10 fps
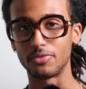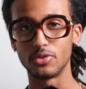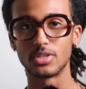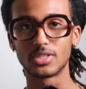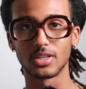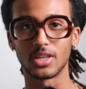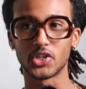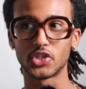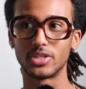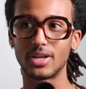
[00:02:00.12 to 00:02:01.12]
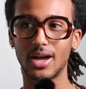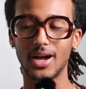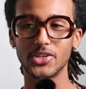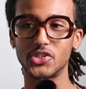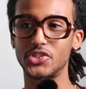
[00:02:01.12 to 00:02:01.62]
I view this collection,
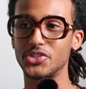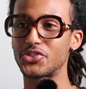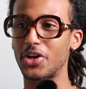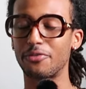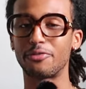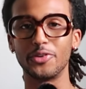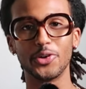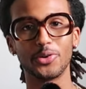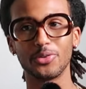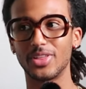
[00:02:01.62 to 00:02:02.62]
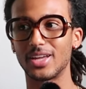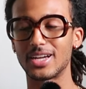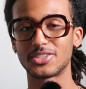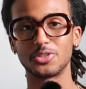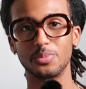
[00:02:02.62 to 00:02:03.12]
I feel there
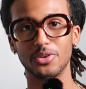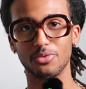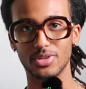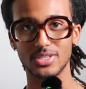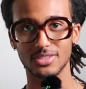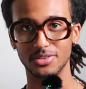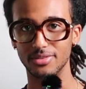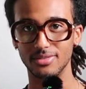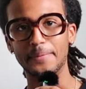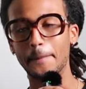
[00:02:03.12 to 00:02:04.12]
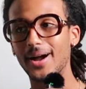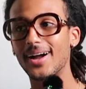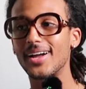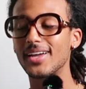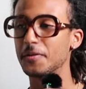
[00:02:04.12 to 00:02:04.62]
has to be a reason. In my
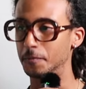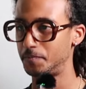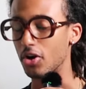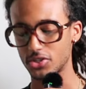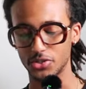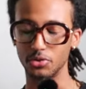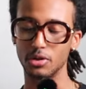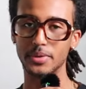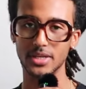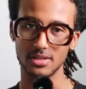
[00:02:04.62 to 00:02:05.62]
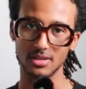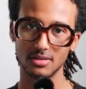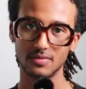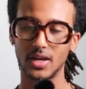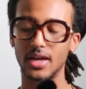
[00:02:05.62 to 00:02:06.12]
personal
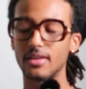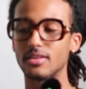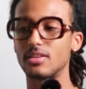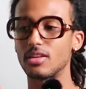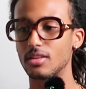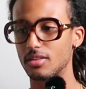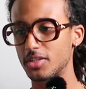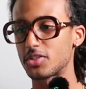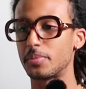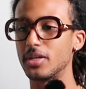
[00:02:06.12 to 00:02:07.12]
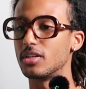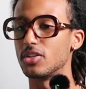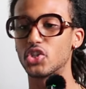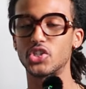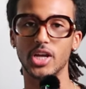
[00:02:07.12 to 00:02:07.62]
opinion, and this opinion
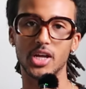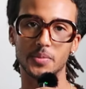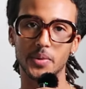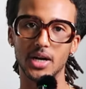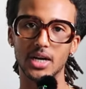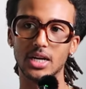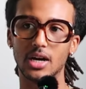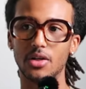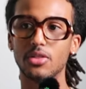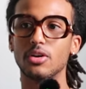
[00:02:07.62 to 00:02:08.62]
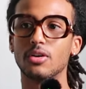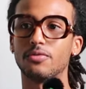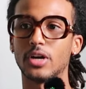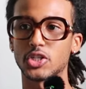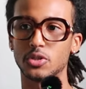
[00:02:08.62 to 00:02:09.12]
is shared by other
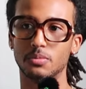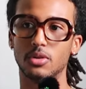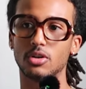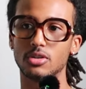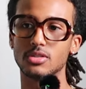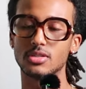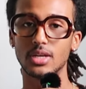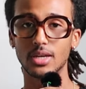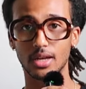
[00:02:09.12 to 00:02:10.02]
fashion bloggers